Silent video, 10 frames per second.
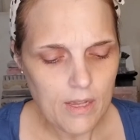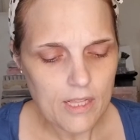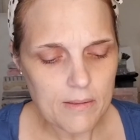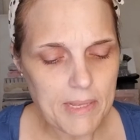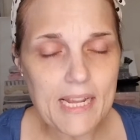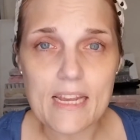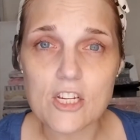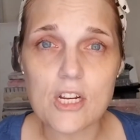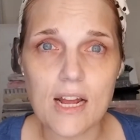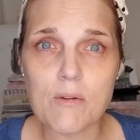The
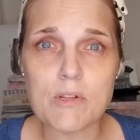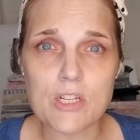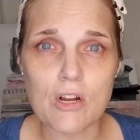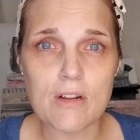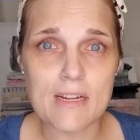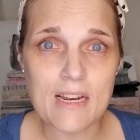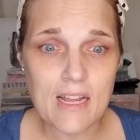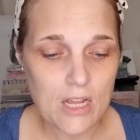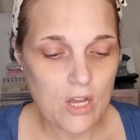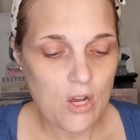medication I was on
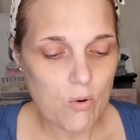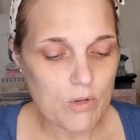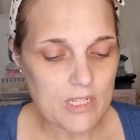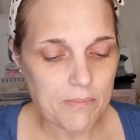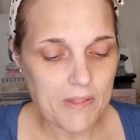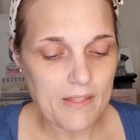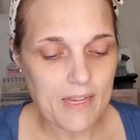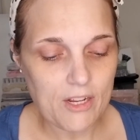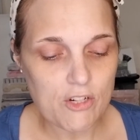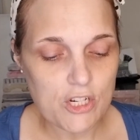was something that
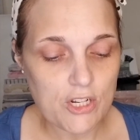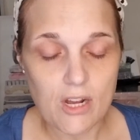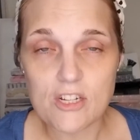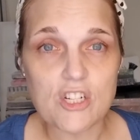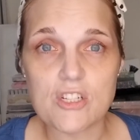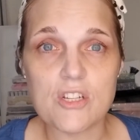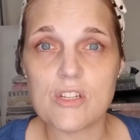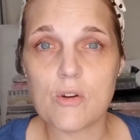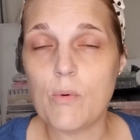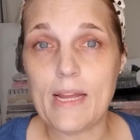you should not just
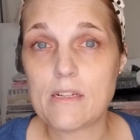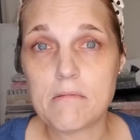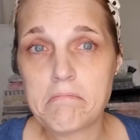quit.